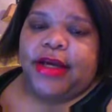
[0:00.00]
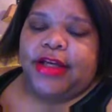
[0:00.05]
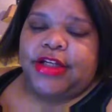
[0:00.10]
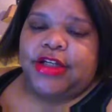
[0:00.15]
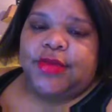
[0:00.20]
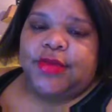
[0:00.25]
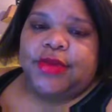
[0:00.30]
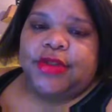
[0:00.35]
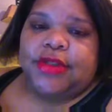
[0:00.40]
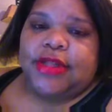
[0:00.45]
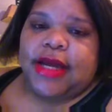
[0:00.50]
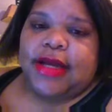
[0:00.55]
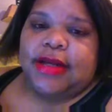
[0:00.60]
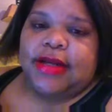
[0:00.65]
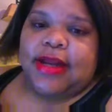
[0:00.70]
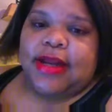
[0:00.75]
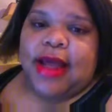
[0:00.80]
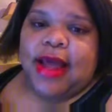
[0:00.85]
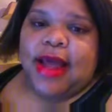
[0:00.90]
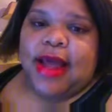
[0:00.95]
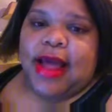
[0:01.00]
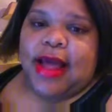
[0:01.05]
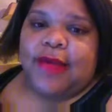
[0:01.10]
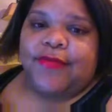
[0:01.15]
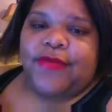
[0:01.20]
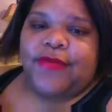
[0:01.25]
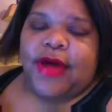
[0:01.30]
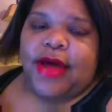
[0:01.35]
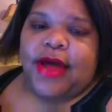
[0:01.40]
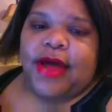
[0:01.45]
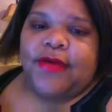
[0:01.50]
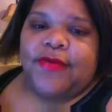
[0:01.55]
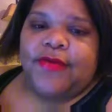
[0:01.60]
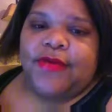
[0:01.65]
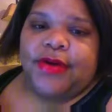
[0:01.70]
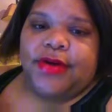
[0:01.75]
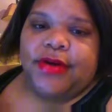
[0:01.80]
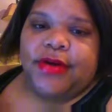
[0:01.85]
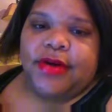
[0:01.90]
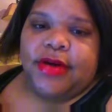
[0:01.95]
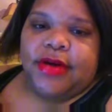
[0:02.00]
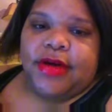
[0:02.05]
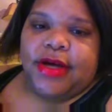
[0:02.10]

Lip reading: And she was just like, dang, like, forever?